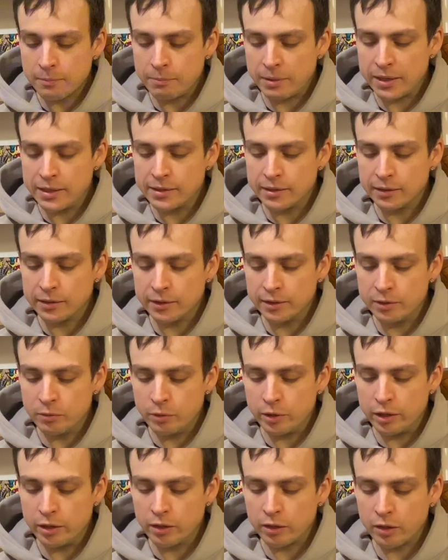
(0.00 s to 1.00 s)
basically
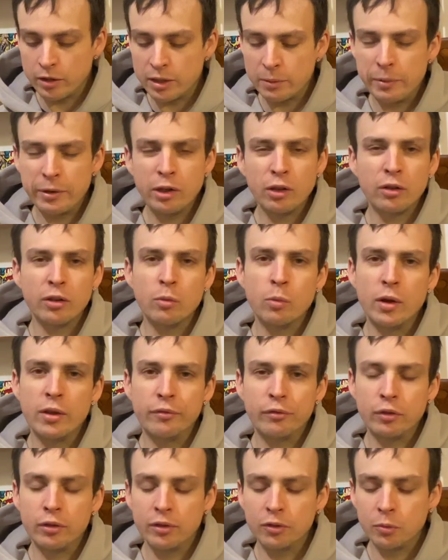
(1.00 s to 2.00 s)
where I go, depending on the
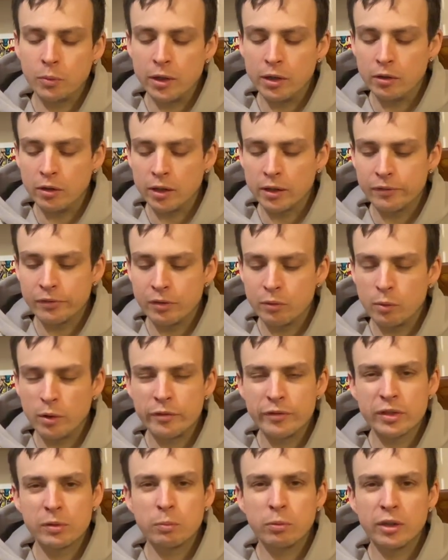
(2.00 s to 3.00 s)
weather as well. Like if the
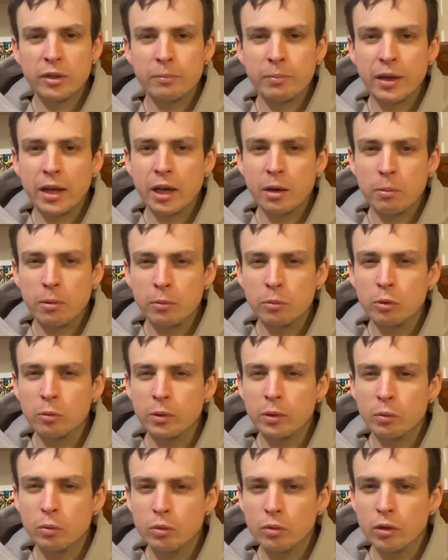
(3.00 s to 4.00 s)
weather's pretty bad, I
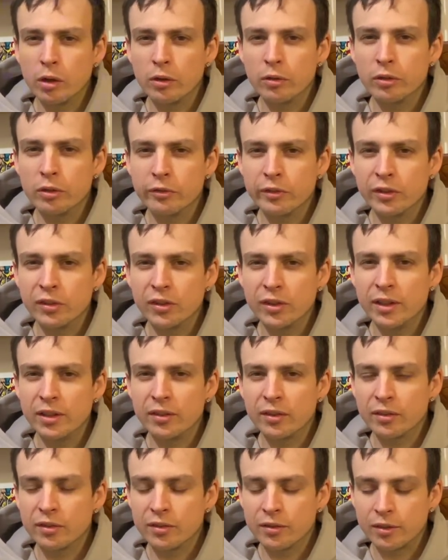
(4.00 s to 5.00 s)
probably will go to the city
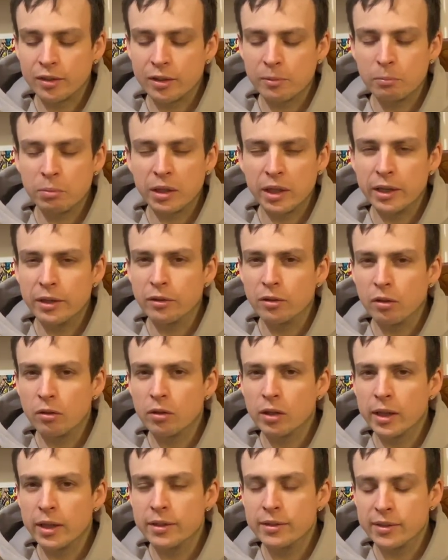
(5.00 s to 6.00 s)
just because I can play in
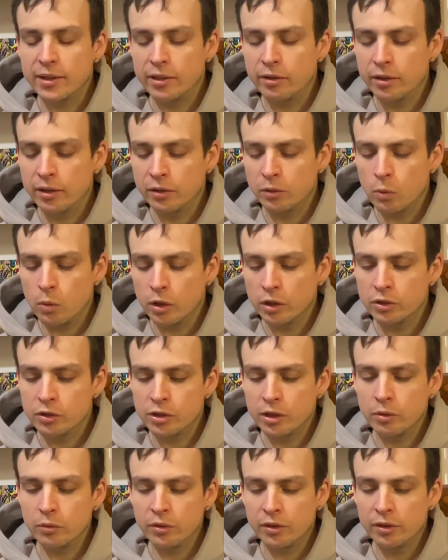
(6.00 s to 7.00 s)
Docklands area. It's quite
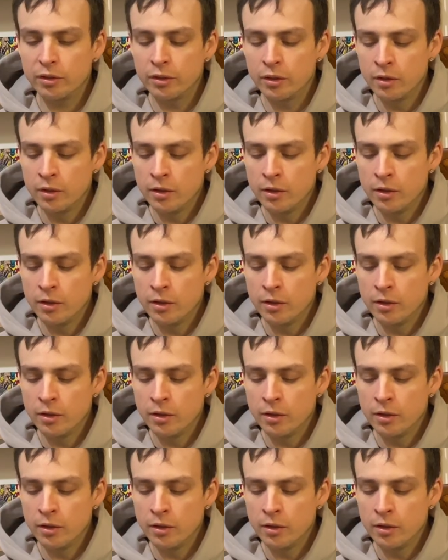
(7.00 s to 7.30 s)
sheltered.